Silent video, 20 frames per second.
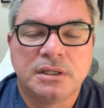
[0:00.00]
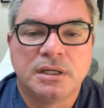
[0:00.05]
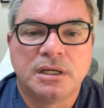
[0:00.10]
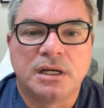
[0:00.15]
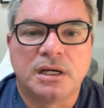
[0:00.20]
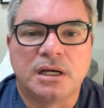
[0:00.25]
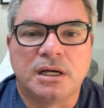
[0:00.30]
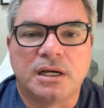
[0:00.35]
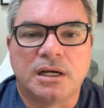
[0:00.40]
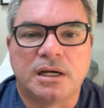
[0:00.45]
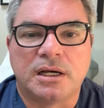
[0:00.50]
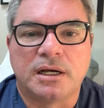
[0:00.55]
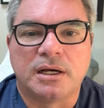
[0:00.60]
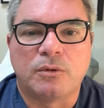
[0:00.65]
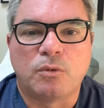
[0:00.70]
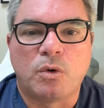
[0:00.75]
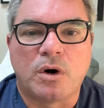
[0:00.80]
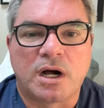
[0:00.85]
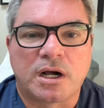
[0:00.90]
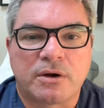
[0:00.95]

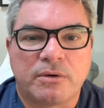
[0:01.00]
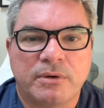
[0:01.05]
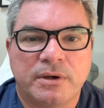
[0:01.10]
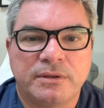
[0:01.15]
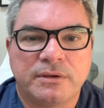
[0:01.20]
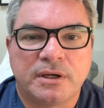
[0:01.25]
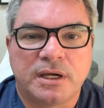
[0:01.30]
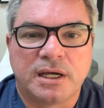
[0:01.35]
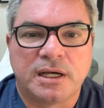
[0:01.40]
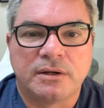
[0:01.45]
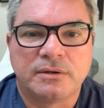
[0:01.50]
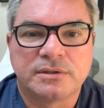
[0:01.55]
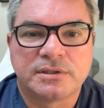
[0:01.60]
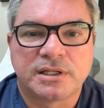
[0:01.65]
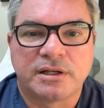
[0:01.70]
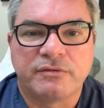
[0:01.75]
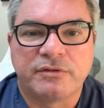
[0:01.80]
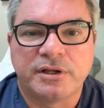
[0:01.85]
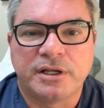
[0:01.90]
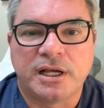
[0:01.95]
Walk around the house
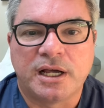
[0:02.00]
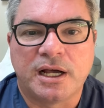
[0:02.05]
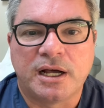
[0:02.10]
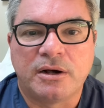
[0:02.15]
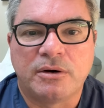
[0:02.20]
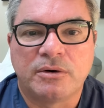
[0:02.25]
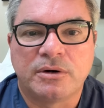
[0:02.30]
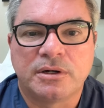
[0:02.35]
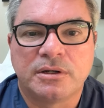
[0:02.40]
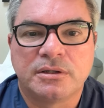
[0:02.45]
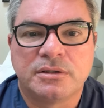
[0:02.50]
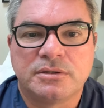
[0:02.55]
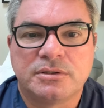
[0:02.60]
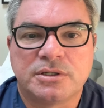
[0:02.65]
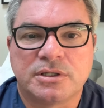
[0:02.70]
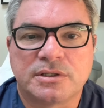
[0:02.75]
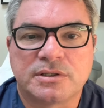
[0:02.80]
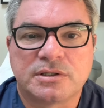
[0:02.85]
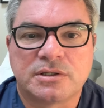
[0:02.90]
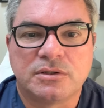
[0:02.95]
every hour
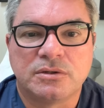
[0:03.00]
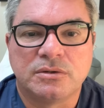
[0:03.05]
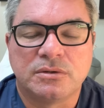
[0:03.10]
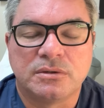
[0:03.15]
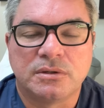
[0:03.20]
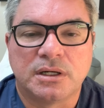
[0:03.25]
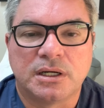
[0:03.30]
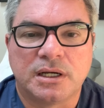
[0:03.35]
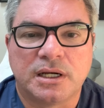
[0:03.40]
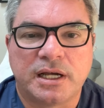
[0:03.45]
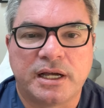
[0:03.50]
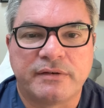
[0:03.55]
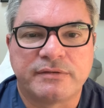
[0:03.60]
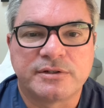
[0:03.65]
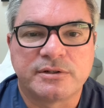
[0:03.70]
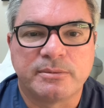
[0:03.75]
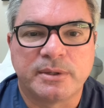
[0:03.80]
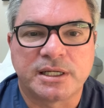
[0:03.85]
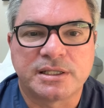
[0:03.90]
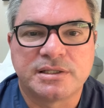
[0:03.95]
just to have
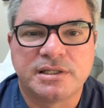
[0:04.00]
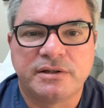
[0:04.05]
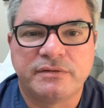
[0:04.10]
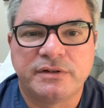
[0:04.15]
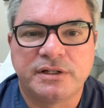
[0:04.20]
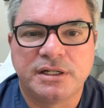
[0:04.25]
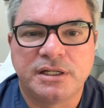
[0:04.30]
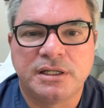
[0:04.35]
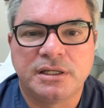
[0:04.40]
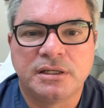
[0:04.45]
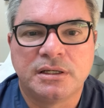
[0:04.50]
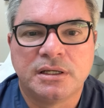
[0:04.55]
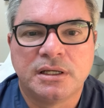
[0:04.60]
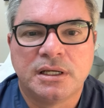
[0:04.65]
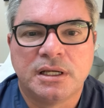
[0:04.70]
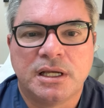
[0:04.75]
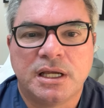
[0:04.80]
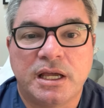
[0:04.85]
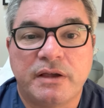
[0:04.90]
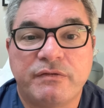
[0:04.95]
some activity.
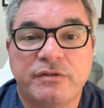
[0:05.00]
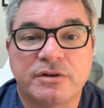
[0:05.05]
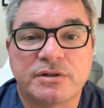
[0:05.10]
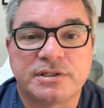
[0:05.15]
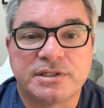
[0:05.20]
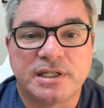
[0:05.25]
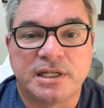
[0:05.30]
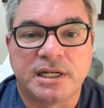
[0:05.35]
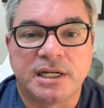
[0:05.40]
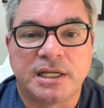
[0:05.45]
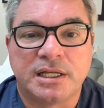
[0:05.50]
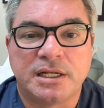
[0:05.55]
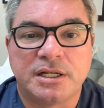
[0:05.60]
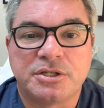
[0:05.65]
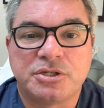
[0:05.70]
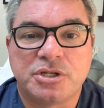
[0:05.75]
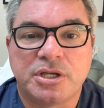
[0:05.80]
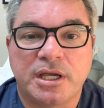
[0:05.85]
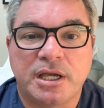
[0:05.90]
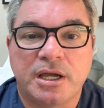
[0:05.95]
If you're sitting in a
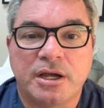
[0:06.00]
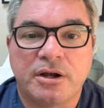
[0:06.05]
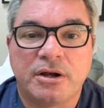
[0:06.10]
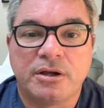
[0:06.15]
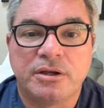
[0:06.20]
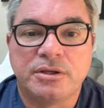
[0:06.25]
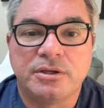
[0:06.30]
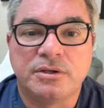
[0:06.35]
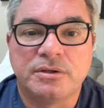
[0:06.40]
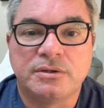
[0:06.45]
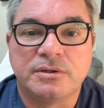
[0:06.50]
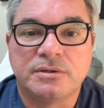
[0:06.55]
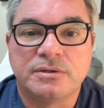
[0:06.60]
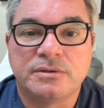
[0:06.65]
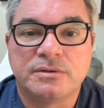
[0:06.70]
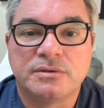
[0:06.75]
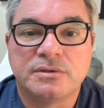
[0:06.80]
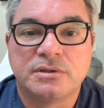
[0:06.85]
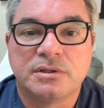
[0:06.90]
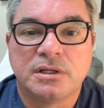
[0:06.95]
chair,
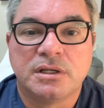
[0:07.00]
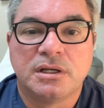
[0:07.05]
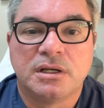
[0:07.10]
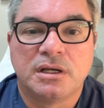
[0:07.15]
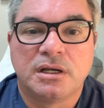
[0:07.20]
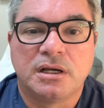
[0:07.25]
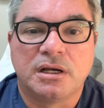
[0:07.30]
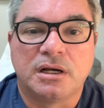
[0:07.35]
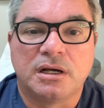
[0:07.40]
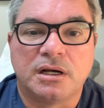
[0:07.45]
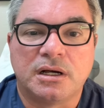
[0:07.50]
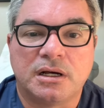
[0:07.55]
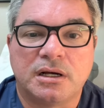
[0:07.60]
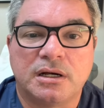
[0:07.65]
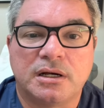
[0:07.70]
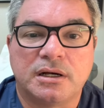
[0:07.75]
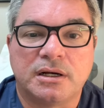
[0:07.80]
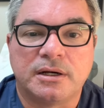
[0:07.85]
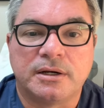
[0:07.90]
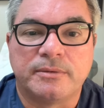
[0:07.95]
use
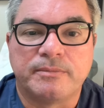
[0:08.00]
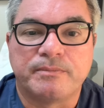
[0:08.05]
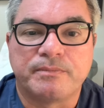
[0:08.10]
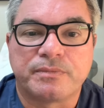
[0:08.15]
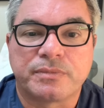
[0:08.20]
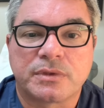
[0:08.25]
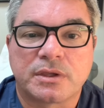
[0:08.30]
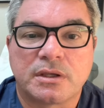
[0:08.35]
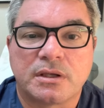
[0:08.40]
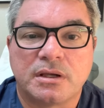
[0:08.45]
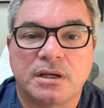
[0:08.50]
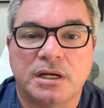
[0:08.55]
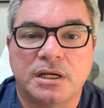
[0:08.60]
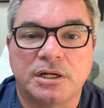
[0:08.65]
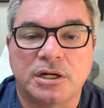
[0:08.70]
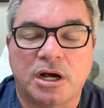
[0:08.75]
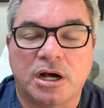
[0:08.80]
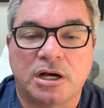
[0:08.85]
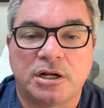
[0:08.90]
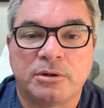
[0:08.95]
an
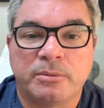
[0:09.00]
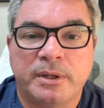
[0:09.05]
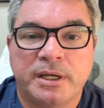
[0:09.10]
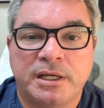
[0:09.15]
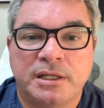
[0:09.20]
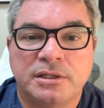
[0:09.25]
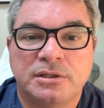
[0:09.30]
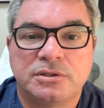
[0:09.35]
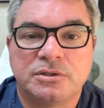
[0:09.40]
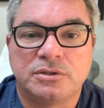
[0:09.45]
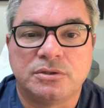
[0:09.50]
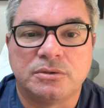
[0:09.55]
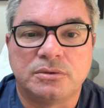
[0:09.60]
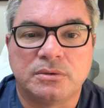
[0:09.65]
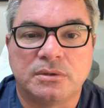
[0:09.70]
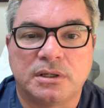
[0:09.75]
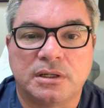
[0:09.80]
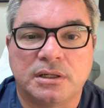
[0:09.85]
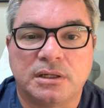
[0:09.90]
ottoman to